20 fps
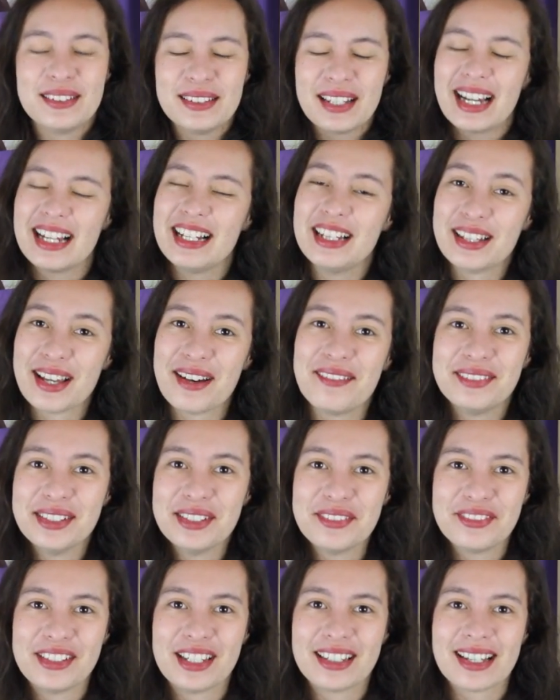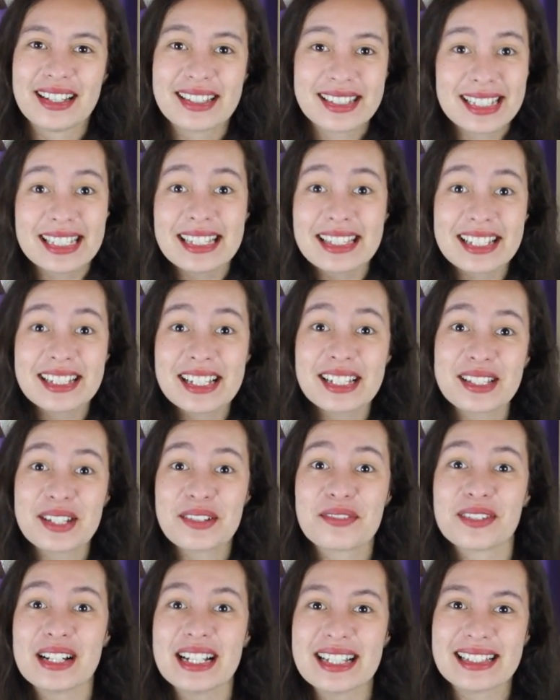I love Luffy a lot, so this is
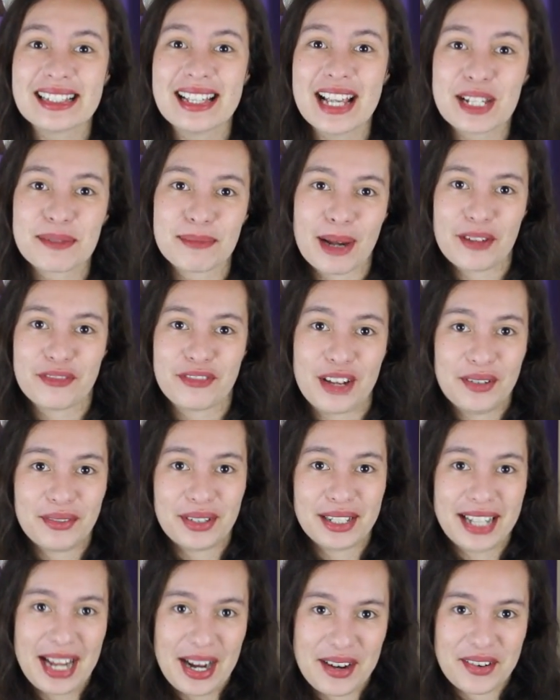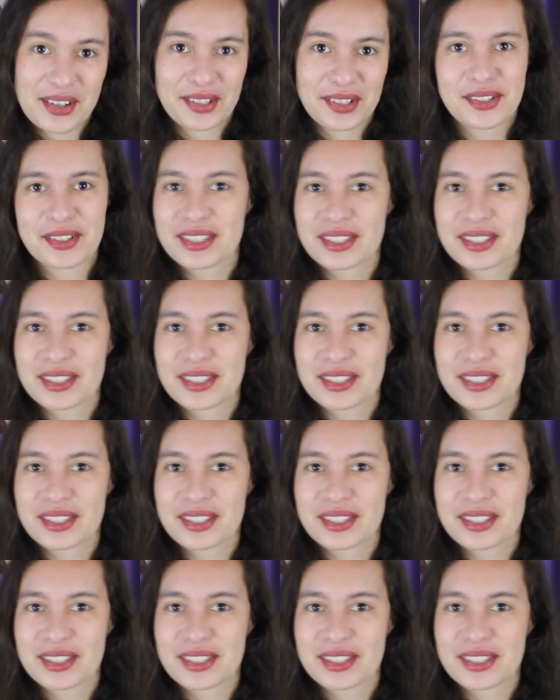the reason he's my favorite character.